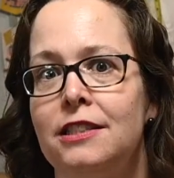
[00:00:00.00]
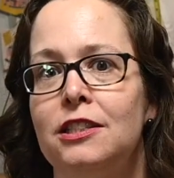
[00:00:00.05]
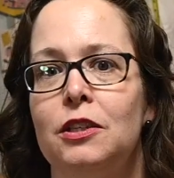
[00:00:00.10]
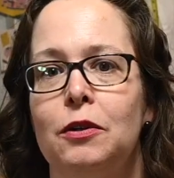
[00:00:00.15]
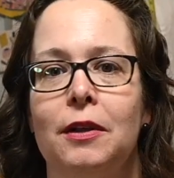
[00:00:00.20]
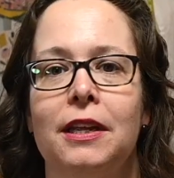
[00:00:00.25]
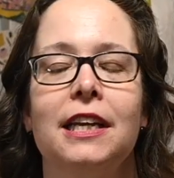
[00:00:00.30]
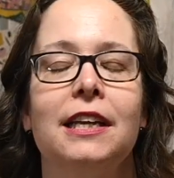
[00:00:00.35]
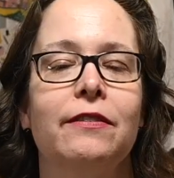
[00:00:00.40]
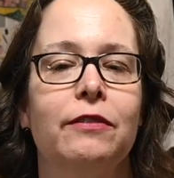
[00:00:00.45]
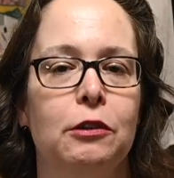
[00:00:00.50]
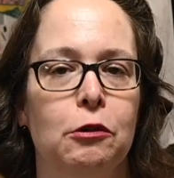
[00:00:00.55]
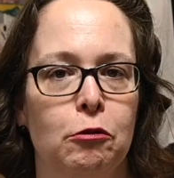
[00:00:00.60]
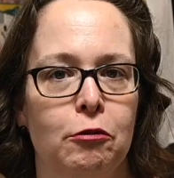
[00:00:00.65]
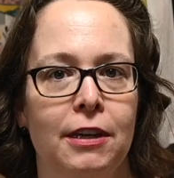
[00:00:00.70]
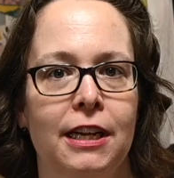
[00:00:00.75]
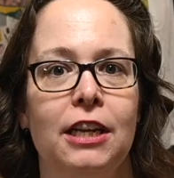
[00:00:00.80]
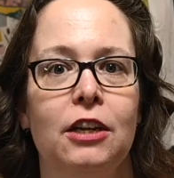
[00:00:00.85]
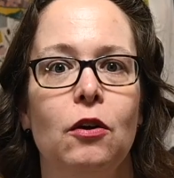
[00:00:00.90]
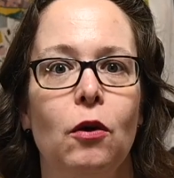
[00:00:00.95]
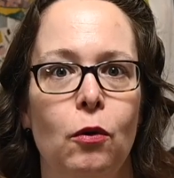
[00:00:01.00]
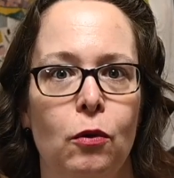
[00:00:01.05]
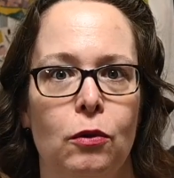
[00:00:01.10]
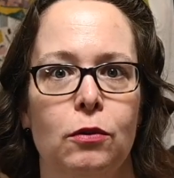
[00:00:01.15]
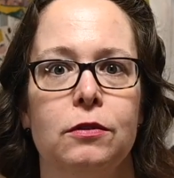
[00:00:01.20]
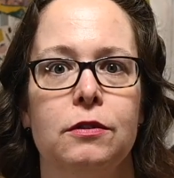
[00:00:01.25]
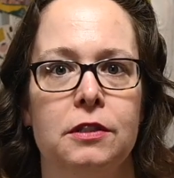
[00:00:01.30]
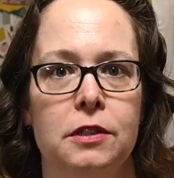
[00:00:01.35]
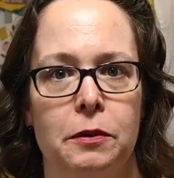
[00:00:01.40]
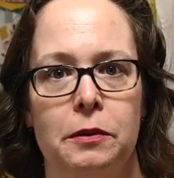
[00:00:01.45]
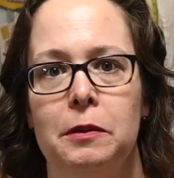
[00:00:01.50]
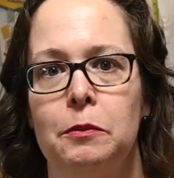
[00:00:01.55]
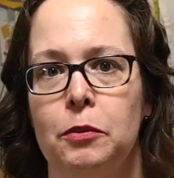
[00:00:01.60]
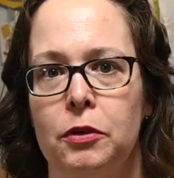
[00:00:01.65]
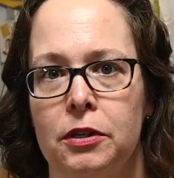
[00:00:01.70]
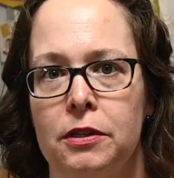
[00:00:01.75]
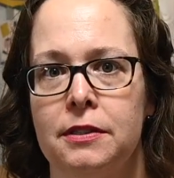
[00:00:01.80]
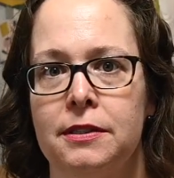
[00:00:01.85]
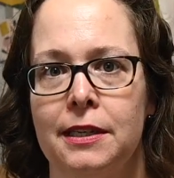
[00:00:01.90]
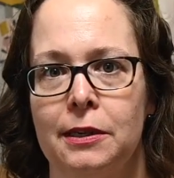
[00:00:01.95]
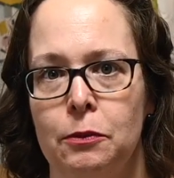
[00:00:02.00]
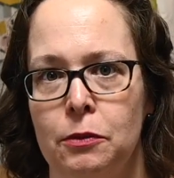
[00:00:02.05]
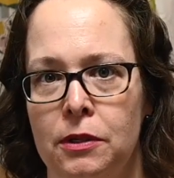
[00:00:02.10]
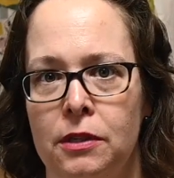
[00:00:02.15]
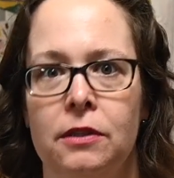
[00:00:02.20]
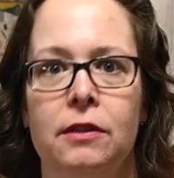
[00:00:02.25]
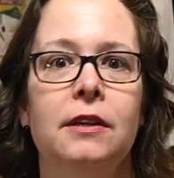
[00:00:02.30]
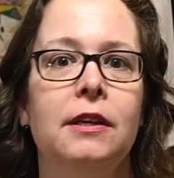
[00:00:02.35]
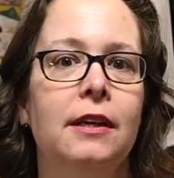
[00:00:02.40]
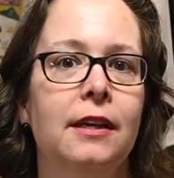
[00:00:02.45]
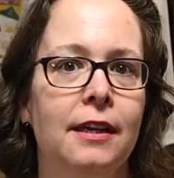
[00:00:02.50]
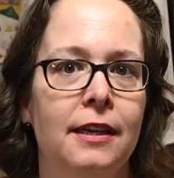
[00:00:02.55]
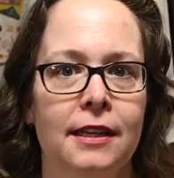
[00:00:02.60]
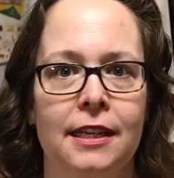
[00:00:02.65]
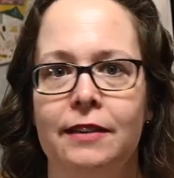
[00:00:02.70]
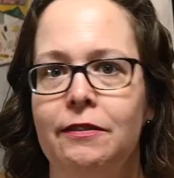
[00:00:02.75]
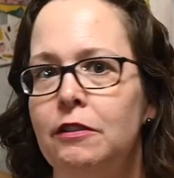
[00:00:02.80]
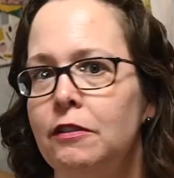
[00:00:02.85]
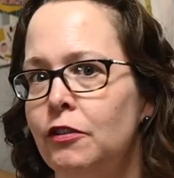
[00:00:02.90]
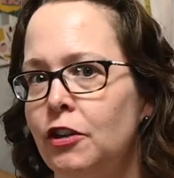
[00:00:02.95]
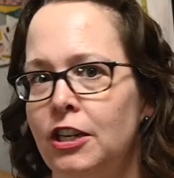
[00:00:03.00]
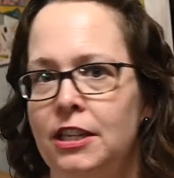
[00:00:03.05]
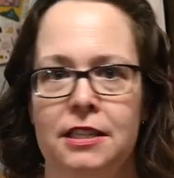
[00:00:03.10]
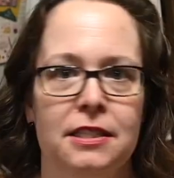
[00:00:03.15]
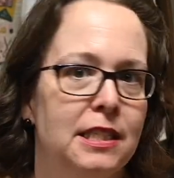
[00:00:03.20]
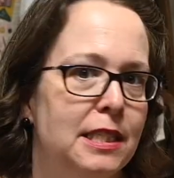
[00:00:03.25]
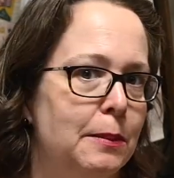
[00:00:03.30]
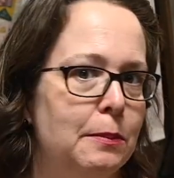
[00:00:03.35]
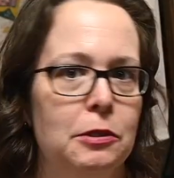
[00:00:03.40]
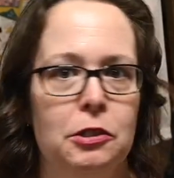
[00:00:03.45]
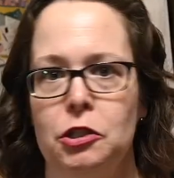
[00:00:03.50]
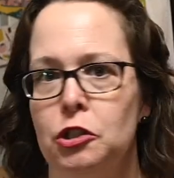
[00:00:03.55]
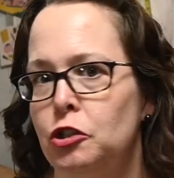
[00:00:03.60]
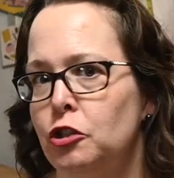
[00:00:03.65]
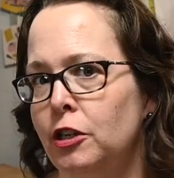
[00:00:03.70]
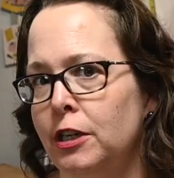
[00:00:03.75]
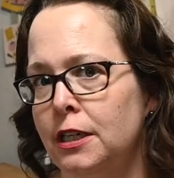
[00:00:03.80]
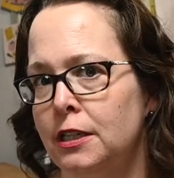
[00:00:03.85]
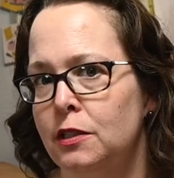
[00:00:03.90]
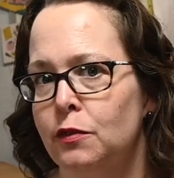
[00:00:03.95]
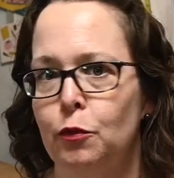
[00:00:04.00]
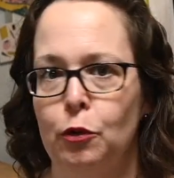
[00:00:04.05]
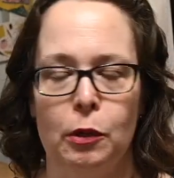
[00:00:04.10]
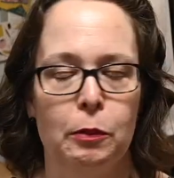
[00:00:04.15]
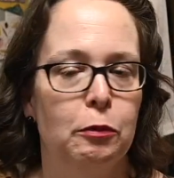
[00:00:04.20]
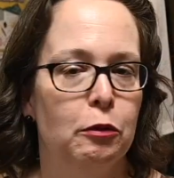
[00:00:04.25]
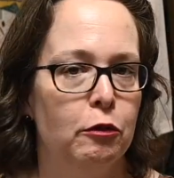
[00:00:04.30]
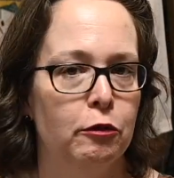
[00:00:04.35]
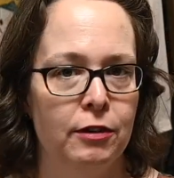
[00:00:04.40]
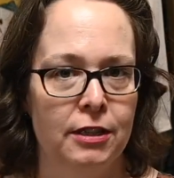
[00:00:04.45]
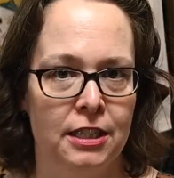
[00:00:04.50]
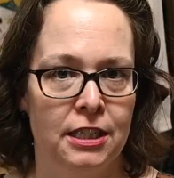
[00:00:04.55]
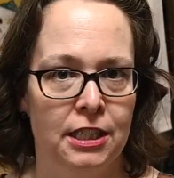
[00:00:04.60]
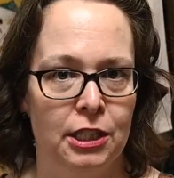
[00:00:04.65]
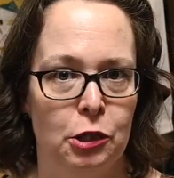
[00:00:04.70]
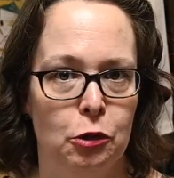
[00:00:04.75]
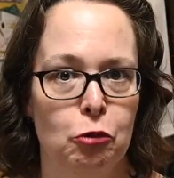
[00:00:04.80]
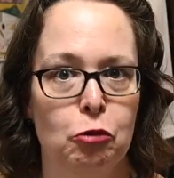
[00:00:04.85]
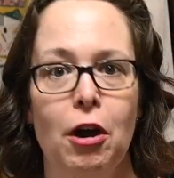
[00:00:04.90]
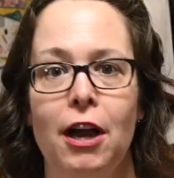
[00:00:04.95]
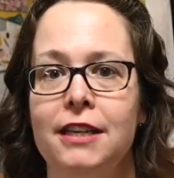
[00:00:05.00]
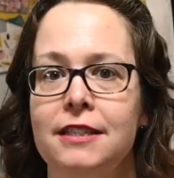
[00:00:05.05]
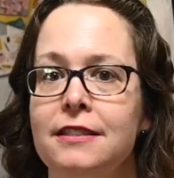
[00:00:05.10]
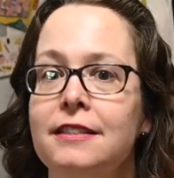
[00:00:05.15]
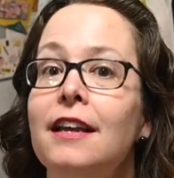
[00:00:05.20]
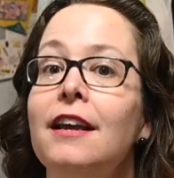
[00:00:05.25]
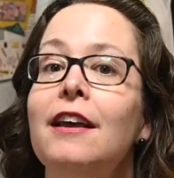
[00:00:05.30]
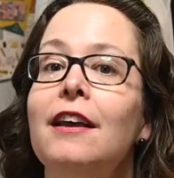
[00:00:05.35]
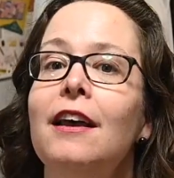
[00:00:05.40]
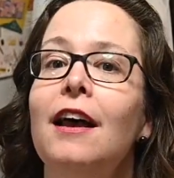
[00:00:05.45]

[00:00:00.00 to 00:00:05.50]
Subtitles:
So like if you read old sewing books, they will give you various tips and tricks for preventing rust.